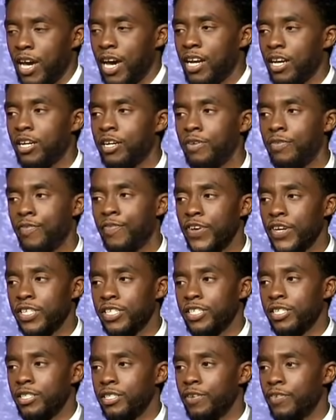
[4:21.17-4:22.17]
Not a
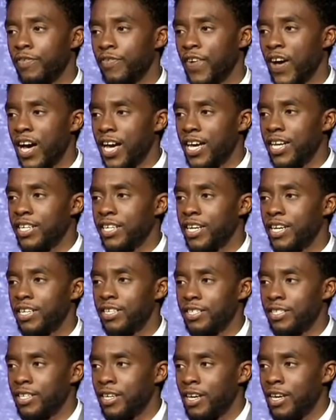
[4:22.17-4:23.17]
conviction defined
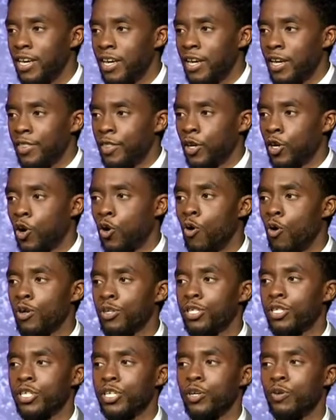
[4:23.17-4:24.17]
as the
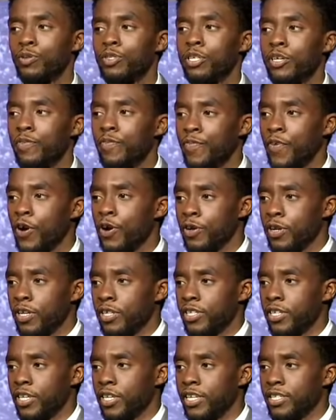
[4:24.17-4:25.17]
court's guilty
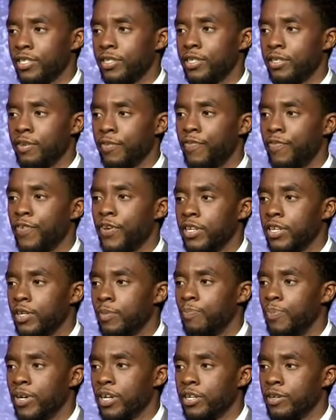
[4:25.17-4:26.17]
verdict against the
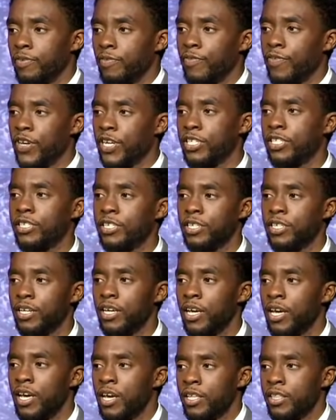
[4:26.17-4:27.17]
defendant, but conviction
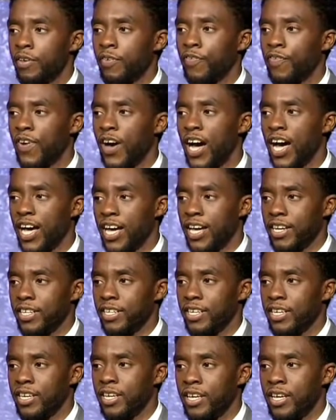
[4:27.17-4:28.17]

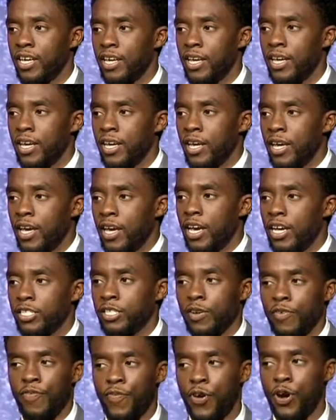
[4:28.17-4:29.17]
defined
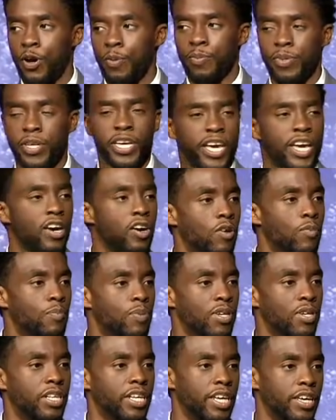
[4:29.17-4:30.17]
as a firmly
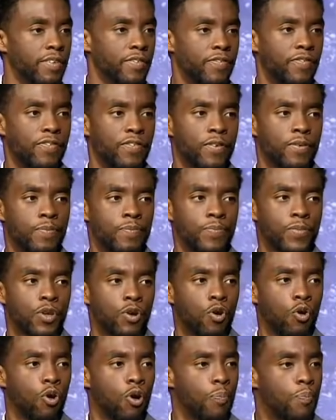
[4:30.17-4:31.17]
held belief
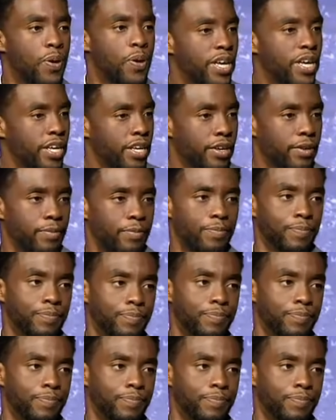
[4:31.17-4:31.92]
or opinion.